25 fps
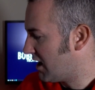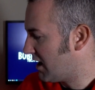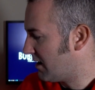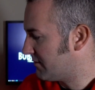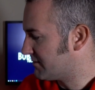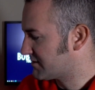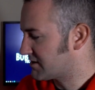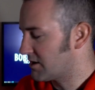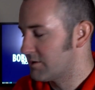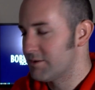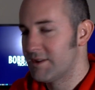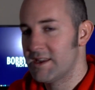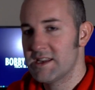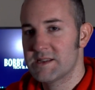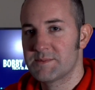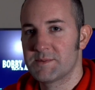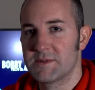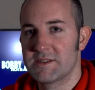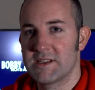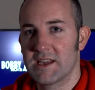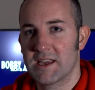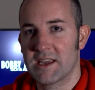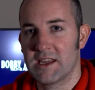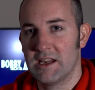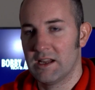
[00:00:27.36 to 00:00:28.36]
So this
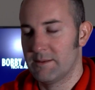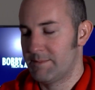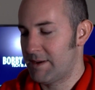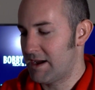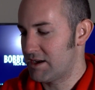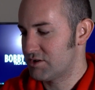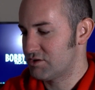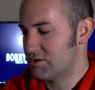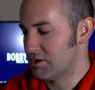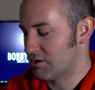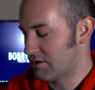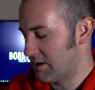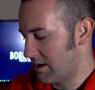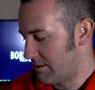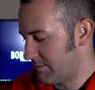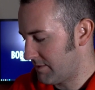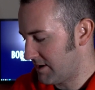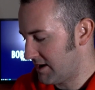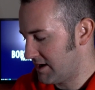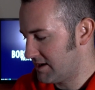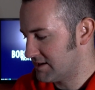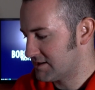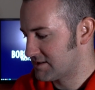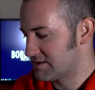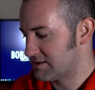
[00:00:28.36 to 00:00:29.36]
particular battery grip
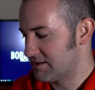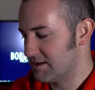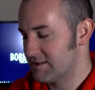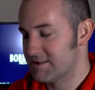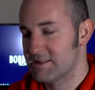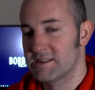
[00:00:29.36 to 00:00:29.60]
is